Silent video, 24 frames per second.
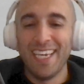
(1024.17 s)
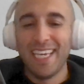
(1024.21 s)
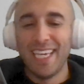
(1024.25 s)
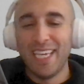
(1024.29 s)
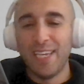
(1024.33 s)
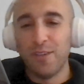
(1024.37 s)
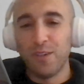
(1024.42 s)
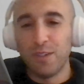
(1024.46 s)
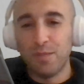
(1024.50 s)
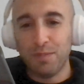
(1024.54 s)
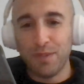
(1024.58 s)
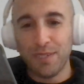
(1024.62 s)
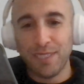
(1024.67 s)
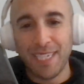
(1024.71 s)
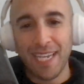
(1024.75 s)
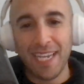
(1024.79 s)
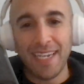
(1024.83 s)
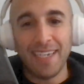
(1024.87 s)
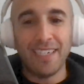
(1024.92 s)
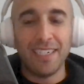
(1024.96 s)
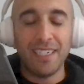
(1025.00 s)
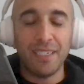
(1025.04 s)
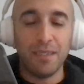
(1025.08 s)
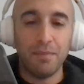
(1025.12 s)
he was
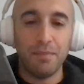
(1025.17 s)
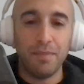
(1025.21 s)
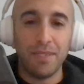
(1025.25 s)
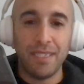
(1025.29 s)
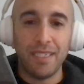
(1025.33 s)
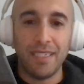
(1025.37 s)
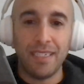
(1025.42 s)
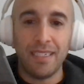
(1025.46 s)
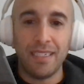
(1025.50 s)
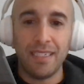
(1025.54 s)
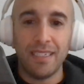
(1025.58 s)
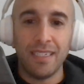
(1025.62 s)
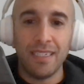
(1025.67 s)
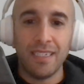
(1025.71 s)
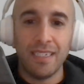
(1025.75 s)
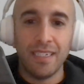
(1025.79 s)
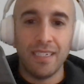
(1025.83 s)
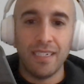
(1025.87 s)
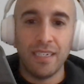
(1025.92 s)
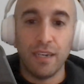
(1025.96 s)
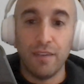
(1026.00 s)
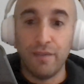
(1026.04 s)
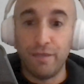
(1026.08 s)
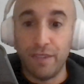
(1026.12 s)
pretending to be
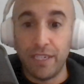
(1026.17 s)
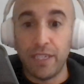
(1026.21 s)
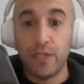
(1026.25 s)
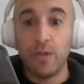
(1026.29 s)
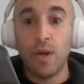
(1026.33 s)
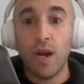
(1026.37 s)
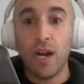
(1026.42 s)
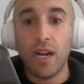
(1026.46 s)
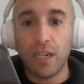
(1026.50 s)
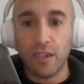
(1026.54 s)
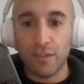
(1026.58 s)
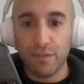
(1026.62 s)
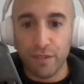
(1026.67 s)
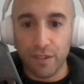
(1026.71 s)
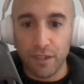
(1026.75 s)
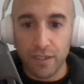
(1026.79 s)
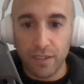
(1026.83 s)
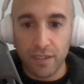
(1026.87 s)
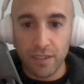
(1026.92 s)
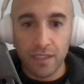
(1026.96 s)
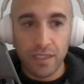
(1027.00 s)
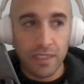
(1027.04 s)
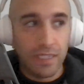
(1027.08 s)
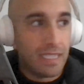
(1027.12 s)
a
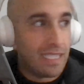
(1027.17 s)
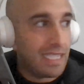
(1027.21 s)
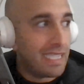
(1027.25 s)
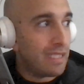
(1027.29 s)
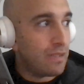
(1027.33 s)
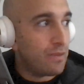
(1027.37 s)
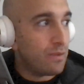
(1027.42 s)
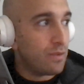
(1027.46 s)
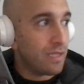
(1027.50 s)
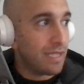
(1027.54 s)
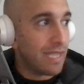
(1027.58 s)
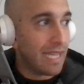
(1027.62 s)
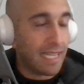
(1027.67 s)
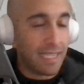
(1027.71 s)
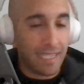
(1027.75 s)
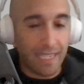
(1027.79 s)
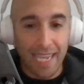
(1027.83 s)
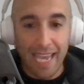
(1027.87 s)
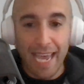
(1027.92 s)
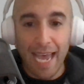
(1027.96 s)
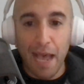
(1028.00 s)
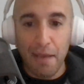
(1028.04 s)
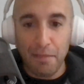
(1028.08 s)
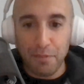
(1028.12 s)
videographer and that
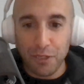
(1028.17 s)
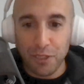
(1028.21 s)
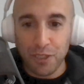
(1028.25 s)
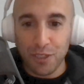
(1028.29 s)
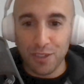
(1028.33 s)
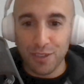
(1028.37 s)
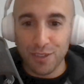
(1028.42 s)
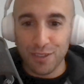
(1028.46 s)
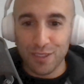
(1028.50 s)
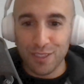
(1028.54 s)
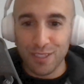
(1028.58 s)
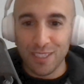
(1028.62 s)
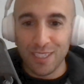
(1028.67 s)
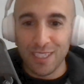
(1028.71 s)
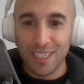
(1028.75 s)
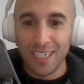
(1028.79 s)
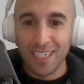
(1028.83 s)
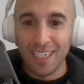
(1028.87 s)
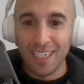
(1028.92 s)
captures